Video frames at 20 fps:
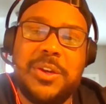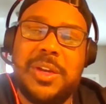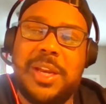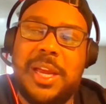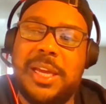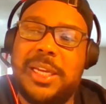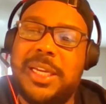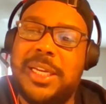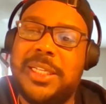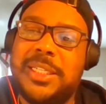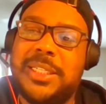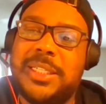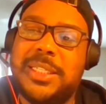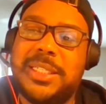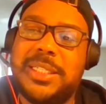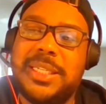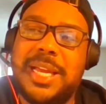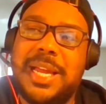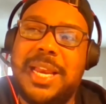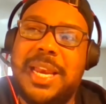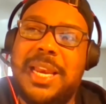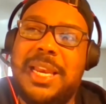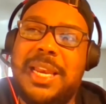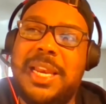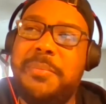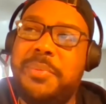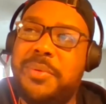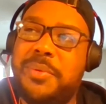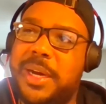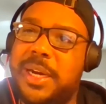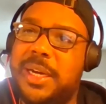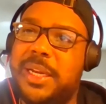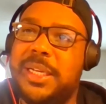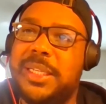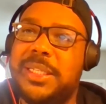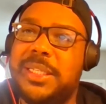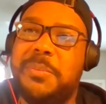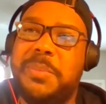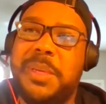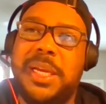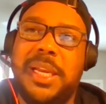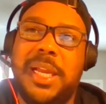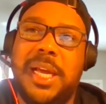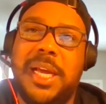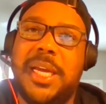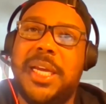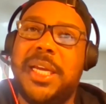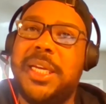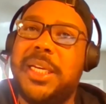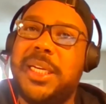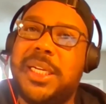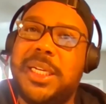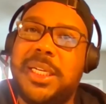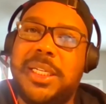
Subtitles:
like it's liberating to be like,